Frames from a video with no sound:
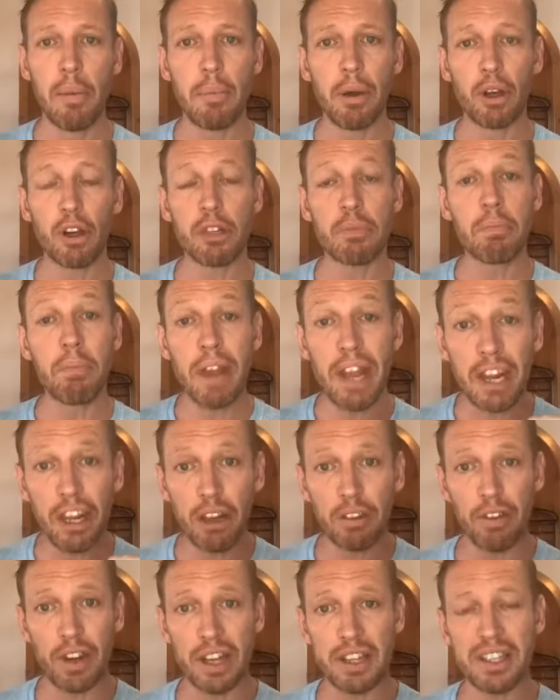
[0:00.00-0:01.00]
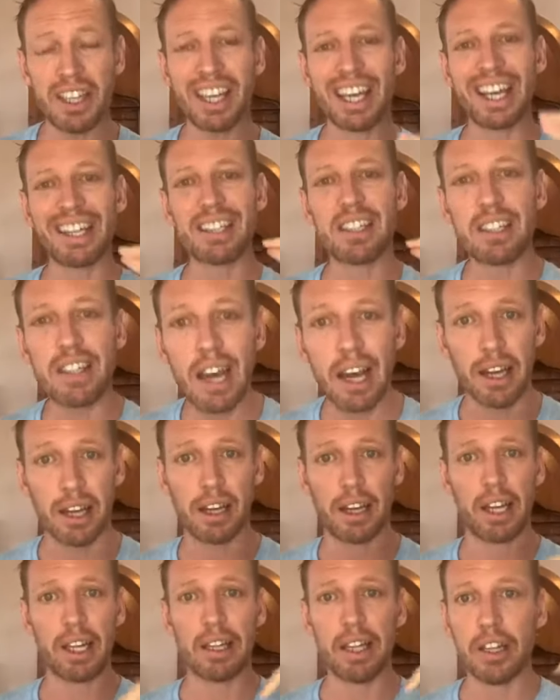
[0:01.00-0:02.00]
Because many of us get
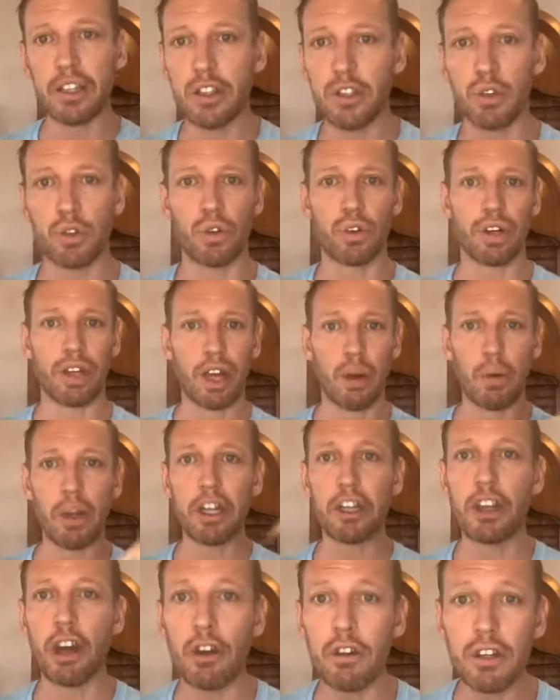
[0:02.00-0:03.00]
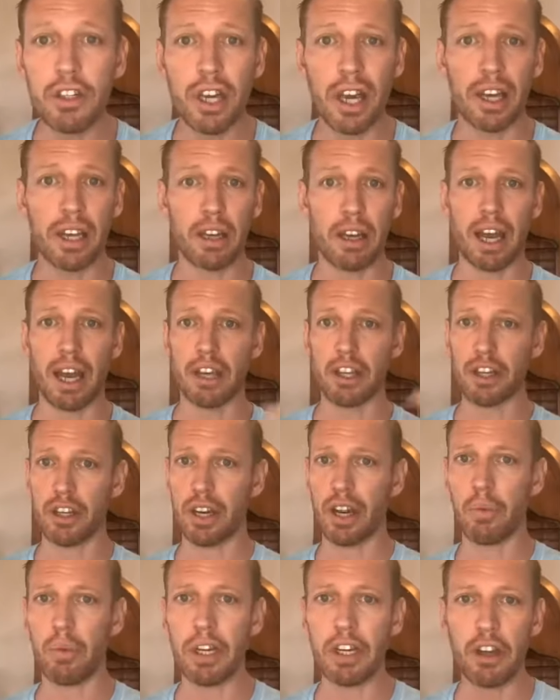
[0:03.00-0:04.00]
stuck in that story and we don't take action
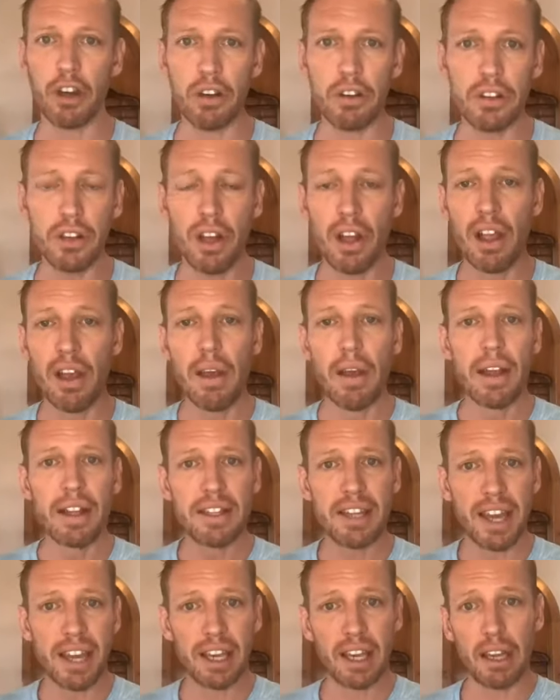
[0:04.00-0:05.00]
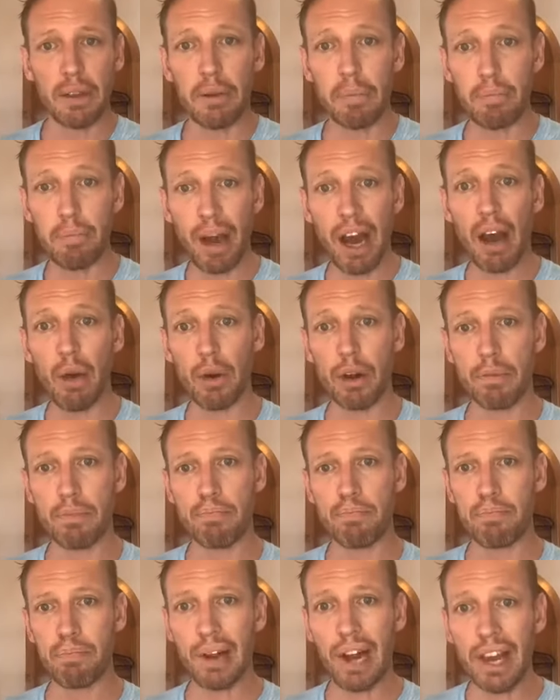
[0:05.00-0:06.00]
and we don't take
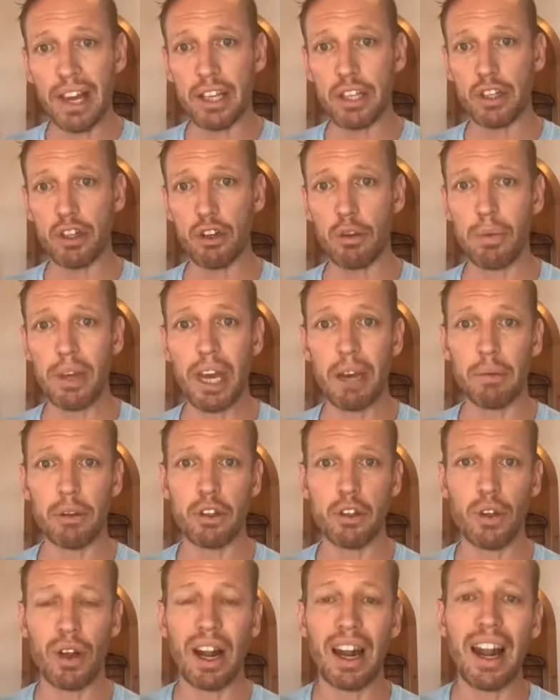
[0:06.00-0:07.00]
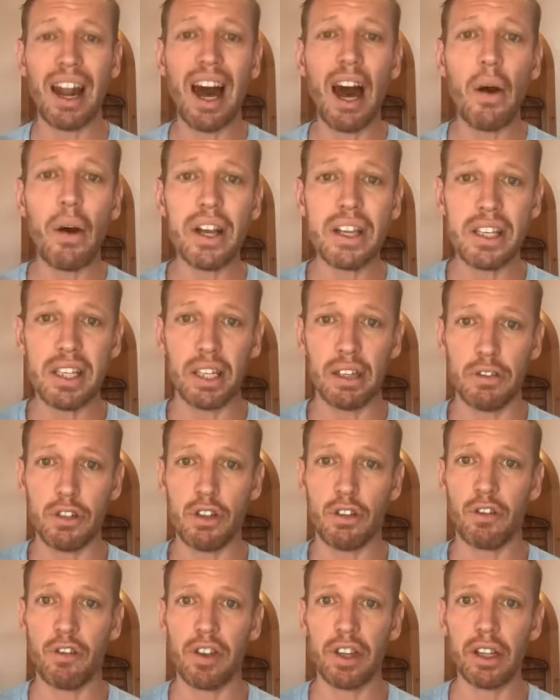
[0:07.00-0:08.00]
empowered place to be able to allow ourselves
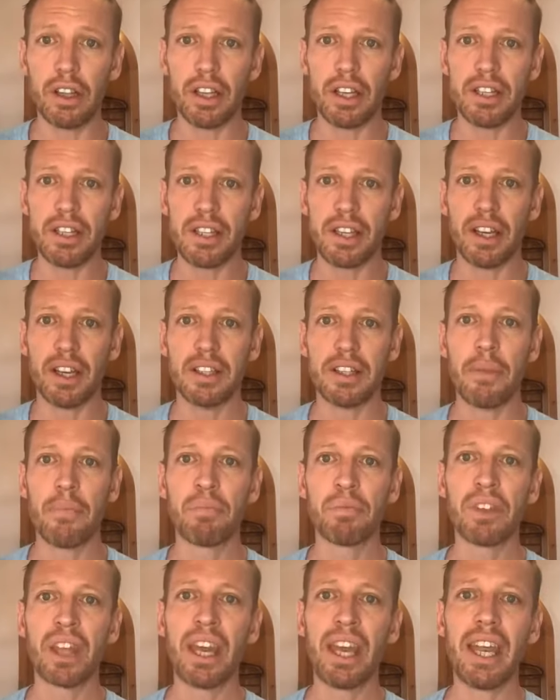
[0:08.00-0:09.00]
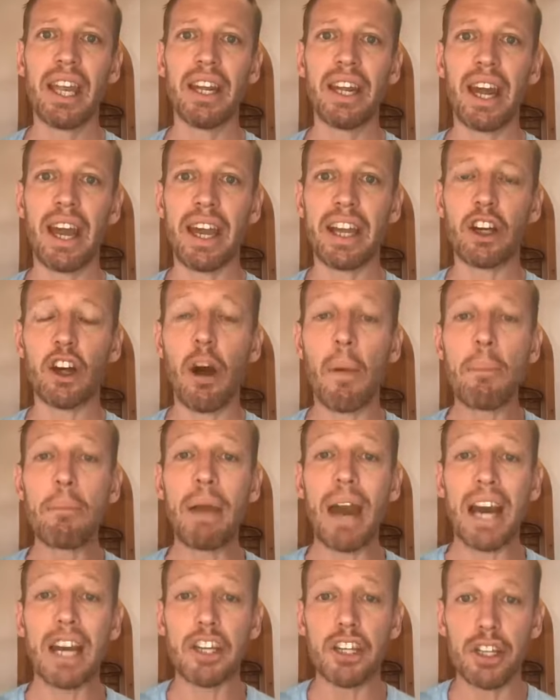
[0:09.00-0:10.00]
to feel these things in a
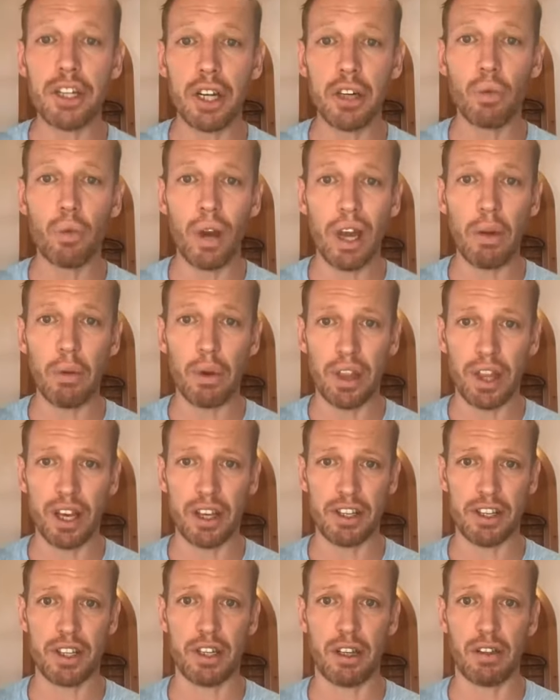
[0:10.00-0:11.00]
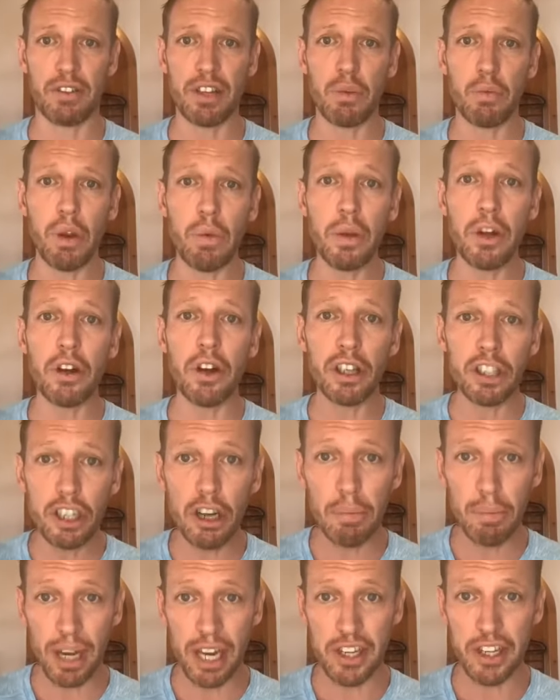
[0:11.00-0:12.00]
compassionate way with ourselves. And when we're not
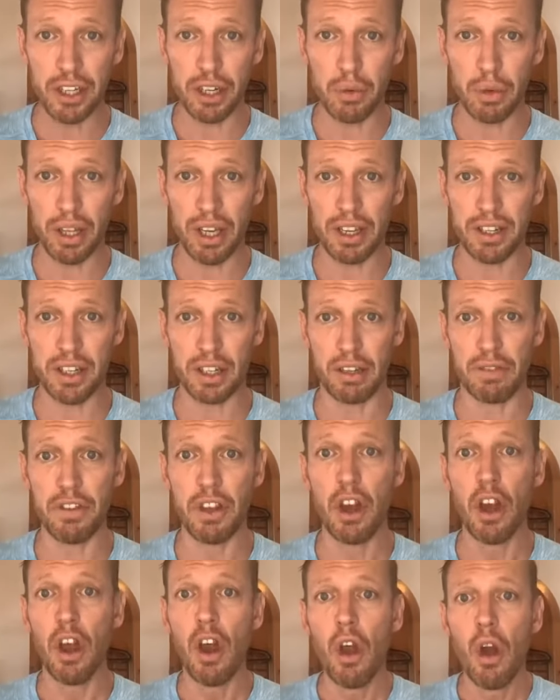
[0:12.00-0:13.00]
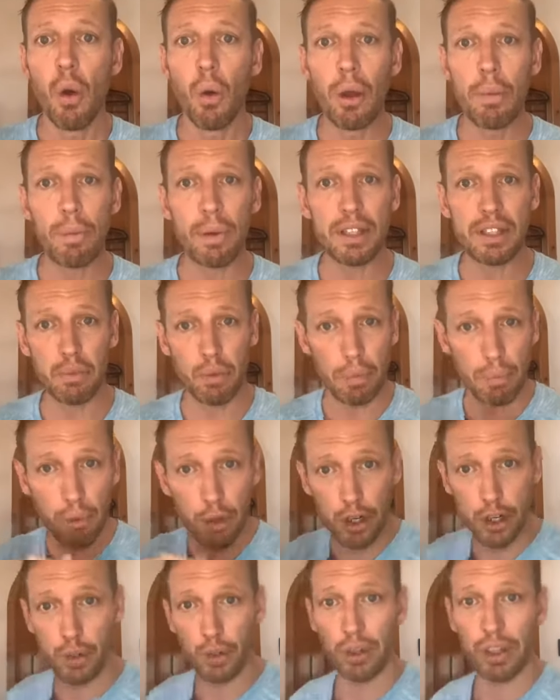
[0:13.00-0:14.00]
compassionate with ourselves, we
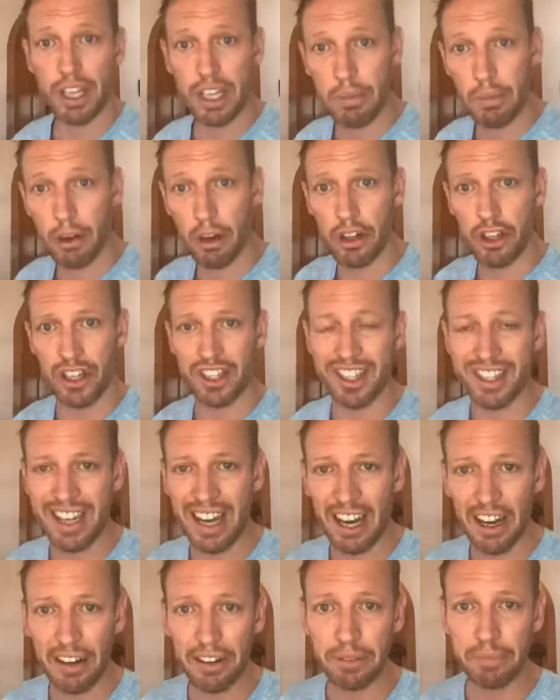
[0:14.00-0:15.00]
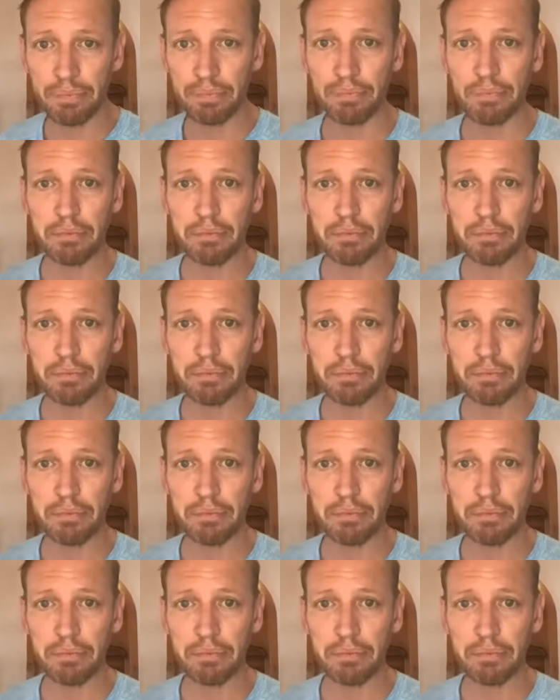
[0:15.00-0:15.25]
push all these emotions down.